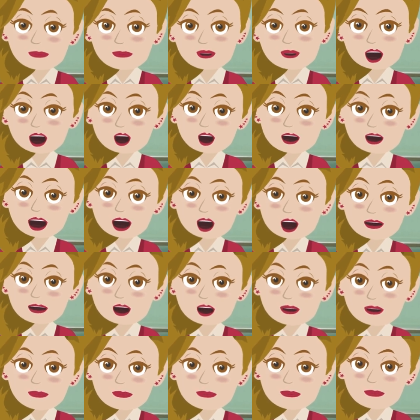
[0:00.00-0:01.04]
And the
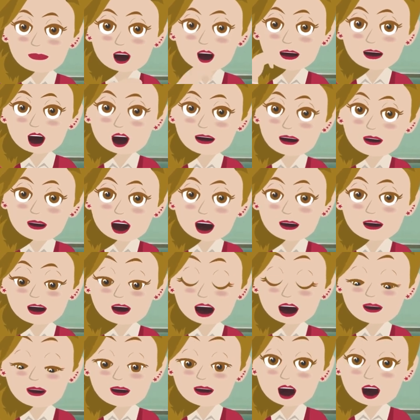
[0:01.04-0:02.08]
reason that we see it
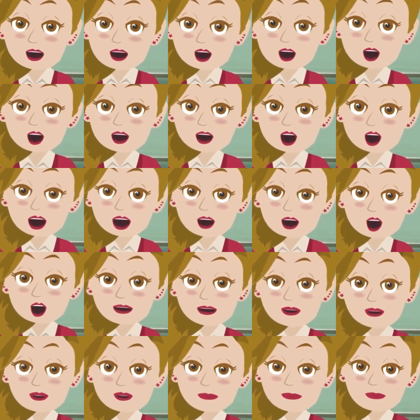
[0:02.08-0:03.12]
more clearly than you do
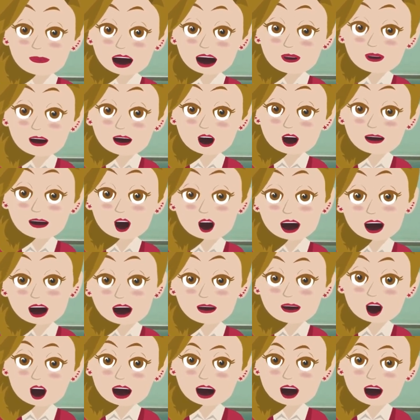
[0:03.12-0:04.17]
is because we
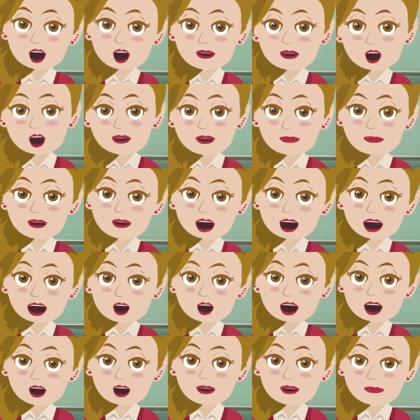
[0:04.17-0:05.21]
dwell
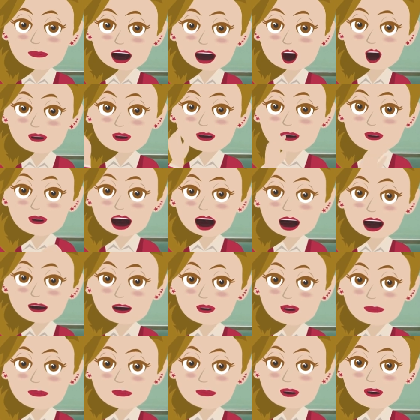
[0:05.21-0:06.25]
eternally in a
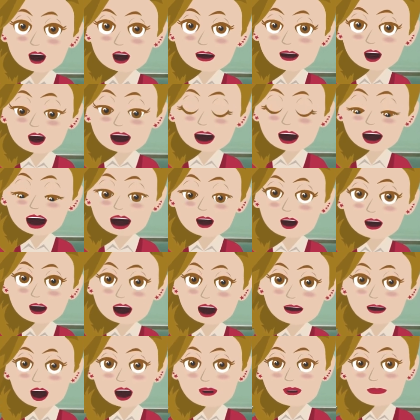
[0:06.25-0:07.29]
state of
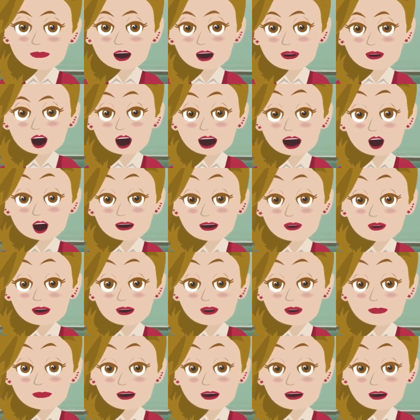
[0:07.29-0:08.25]
non-resistant thought.